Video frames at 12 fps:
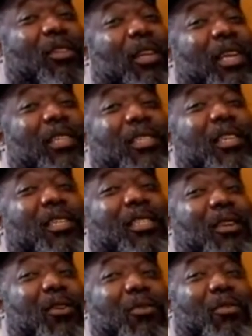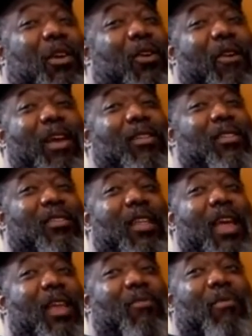So let's just do the craziest
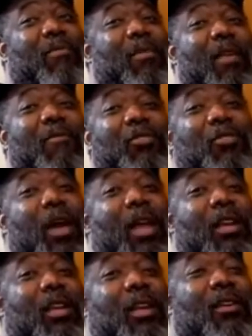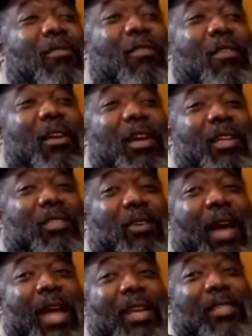thing that we've never tried to do. And
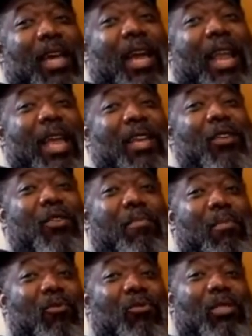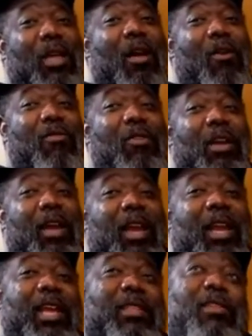so I decided I'd do the moonsault,
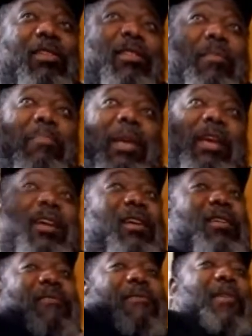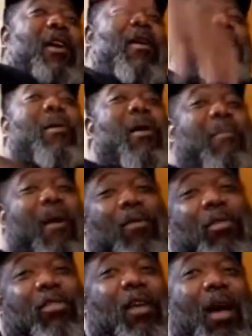and he took the big Flair bump
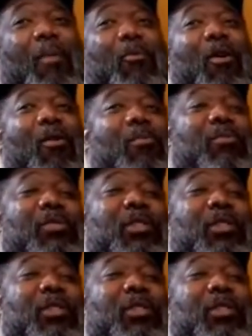off the top rope.